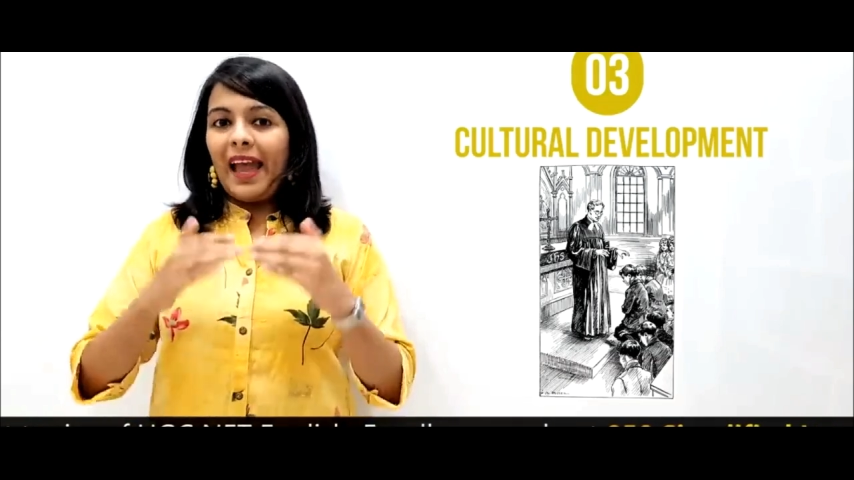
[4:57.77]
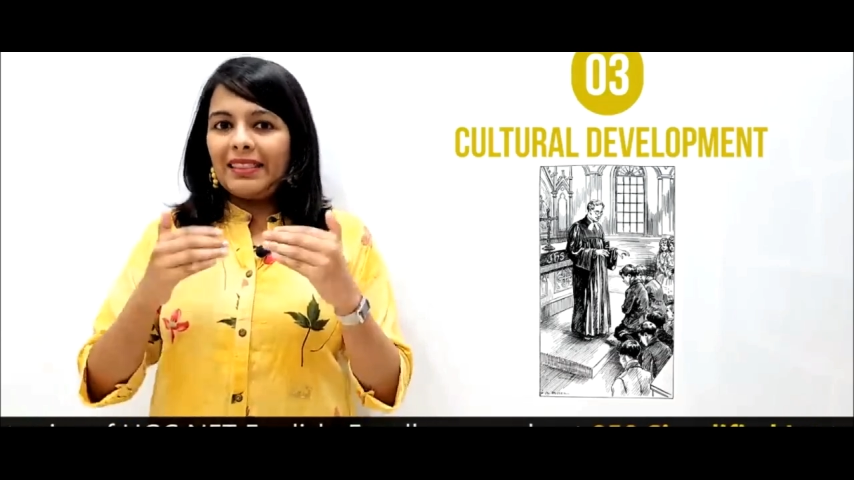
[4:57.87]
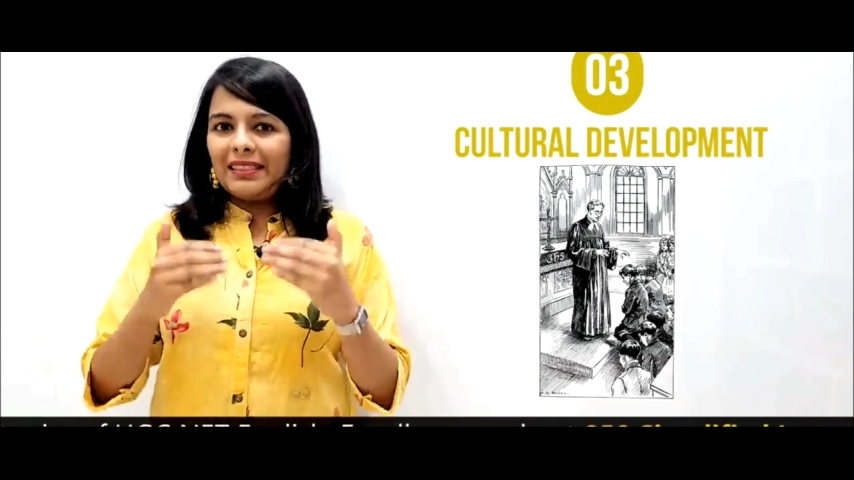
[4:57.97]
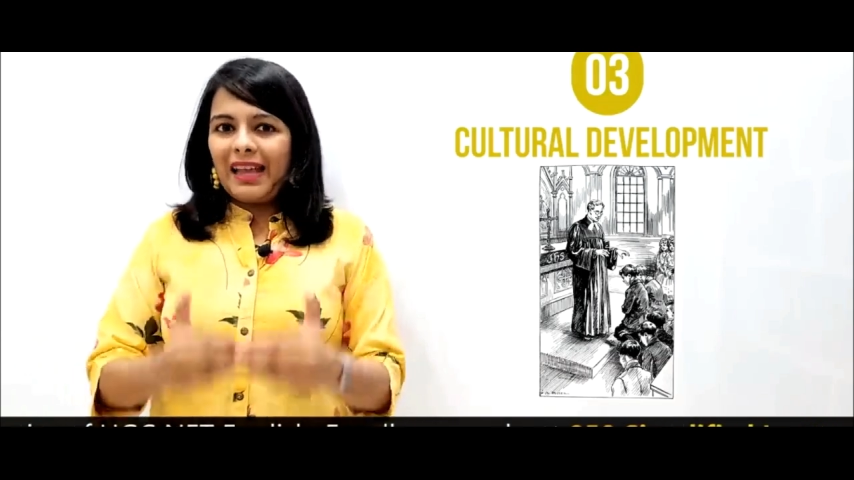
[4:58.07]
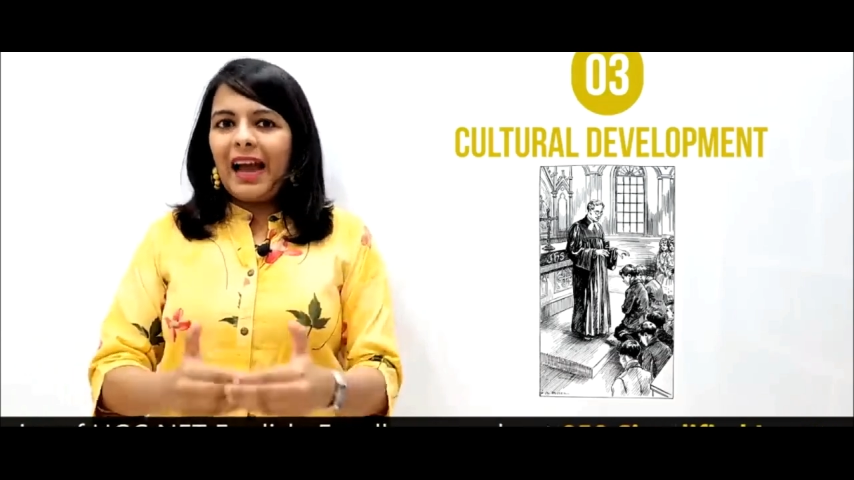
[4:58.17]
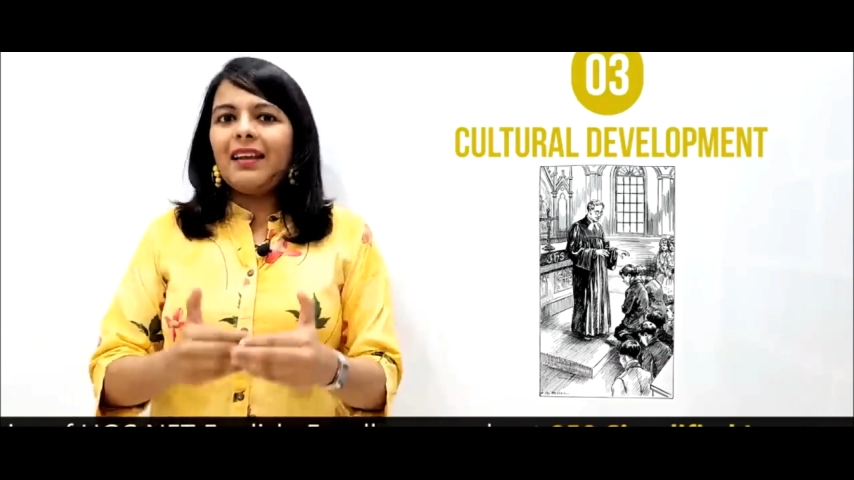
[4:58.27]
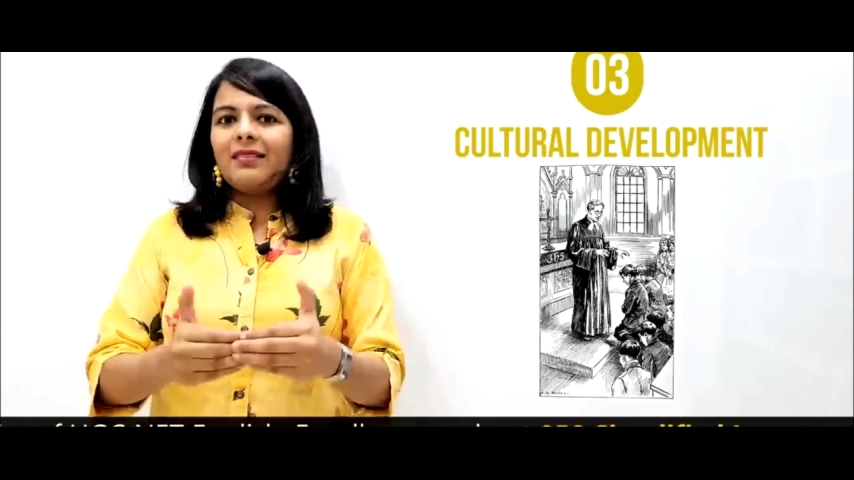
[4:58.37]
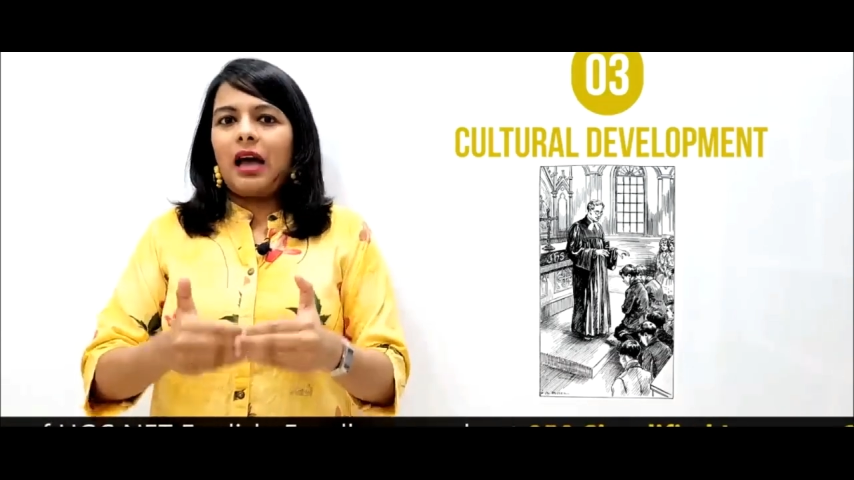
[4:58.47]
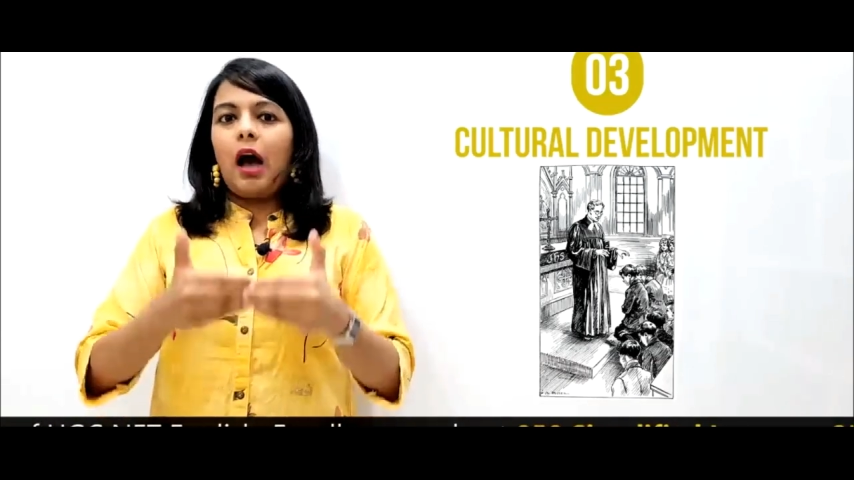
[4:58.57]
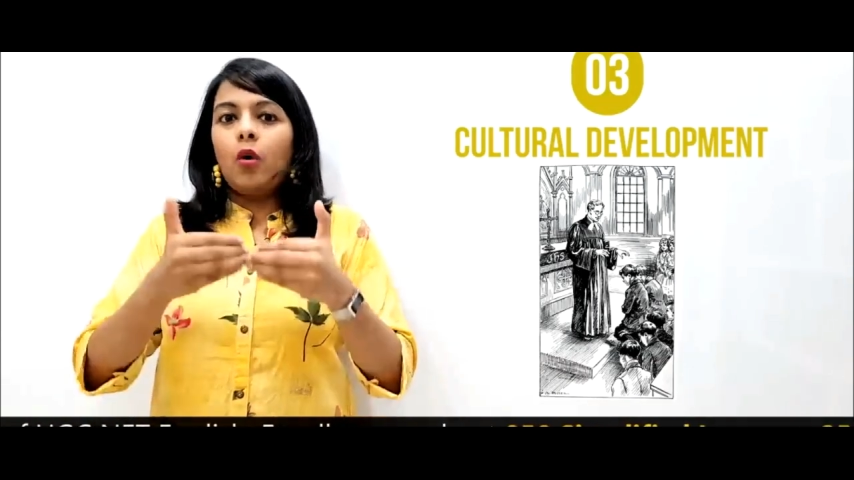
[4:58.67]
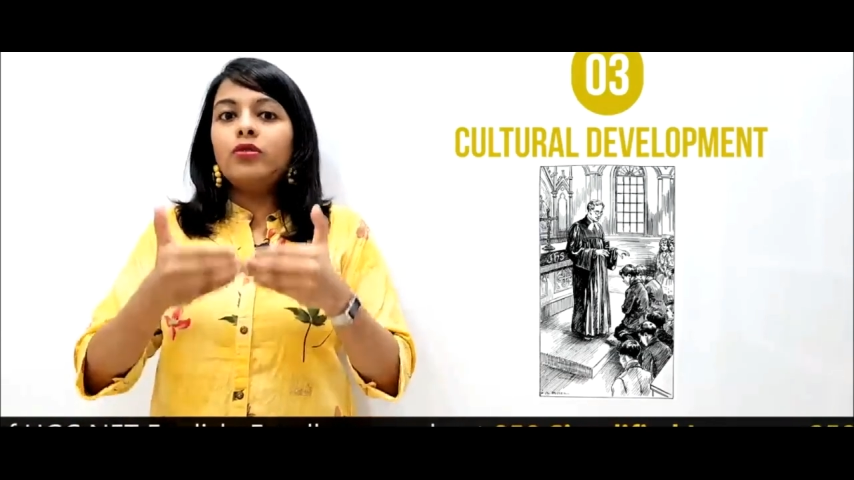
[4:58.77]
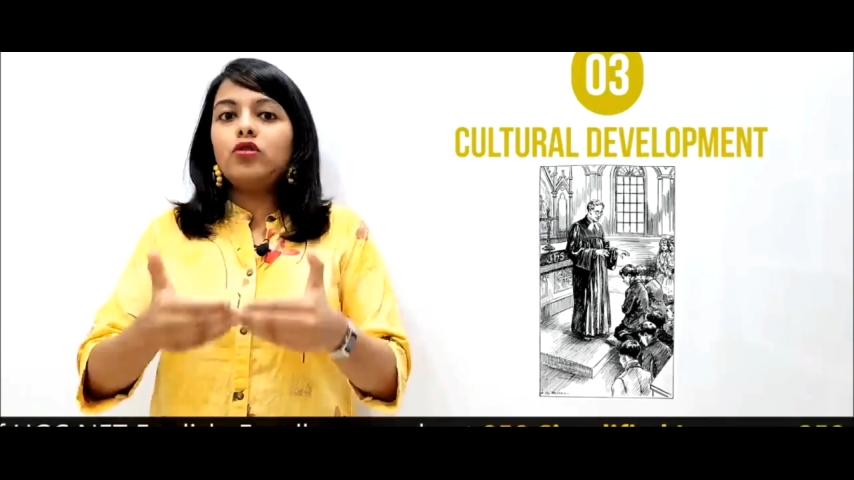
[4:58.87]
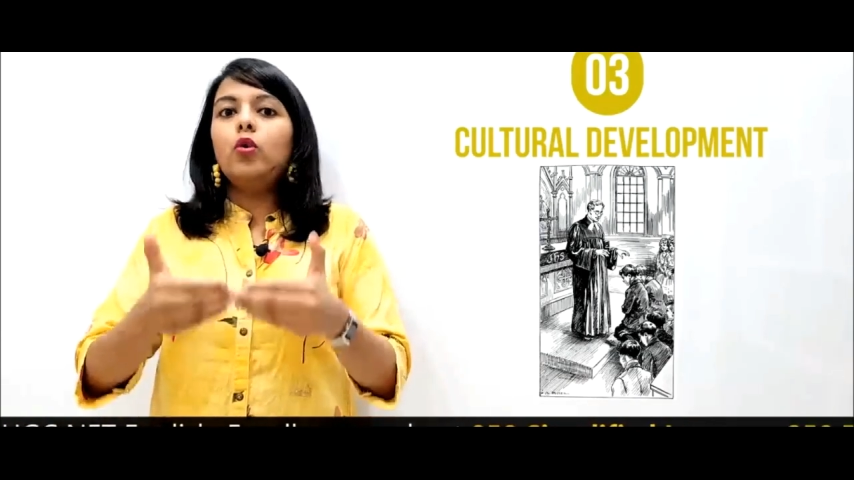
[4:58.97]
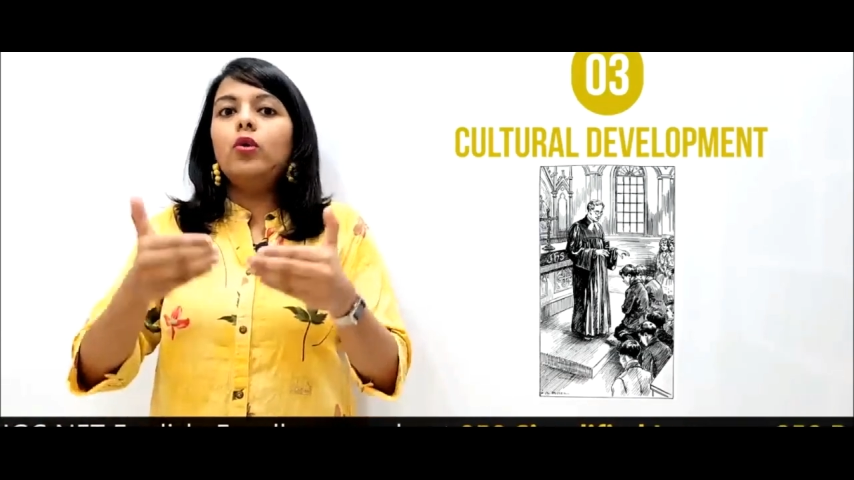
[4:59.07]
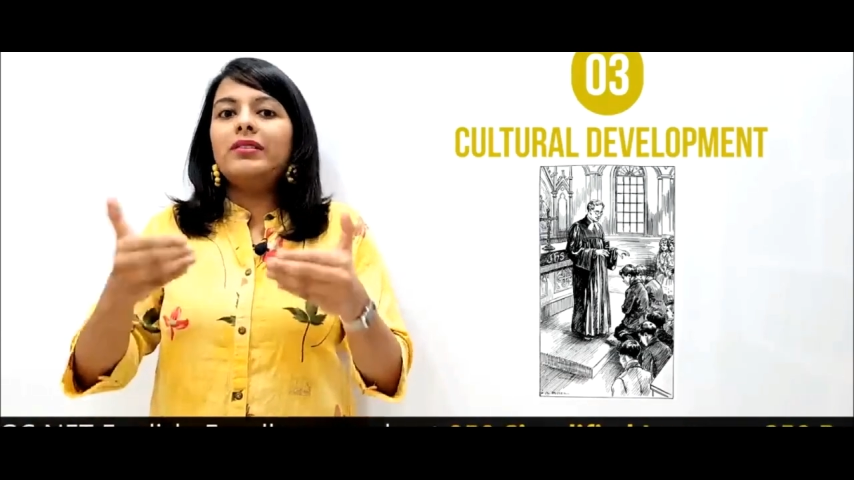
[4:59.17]
And that is how
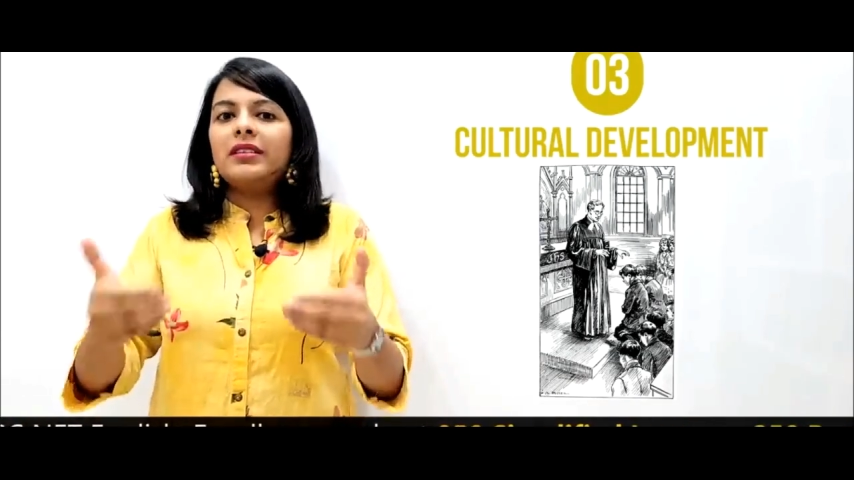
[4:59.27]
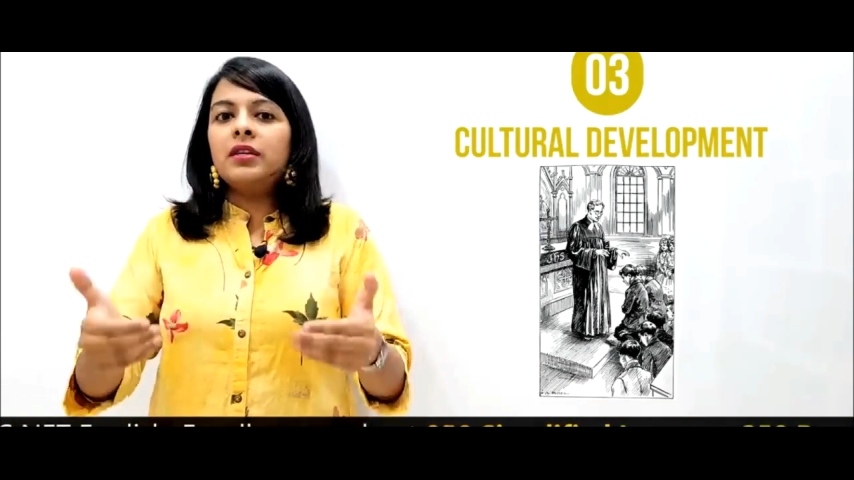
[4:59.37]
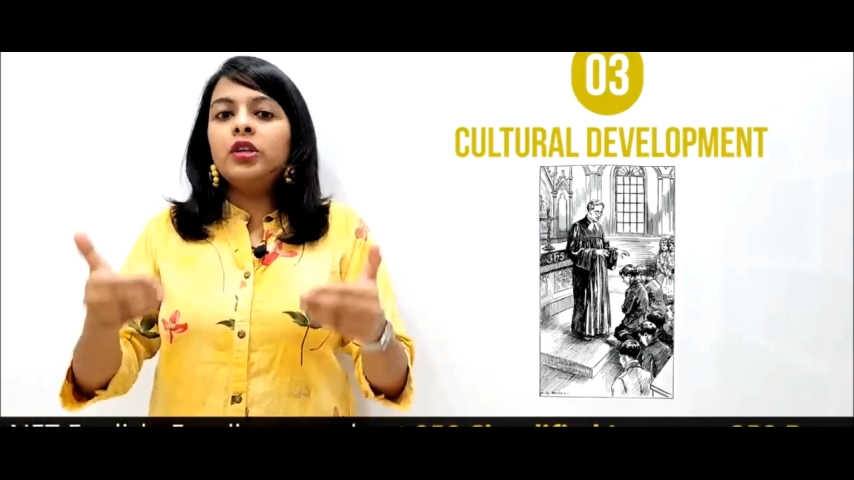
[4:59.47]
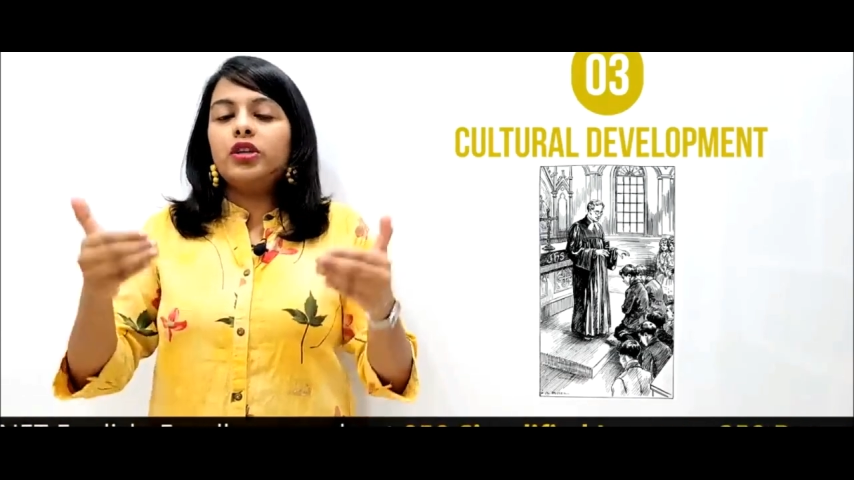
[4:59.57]
schools and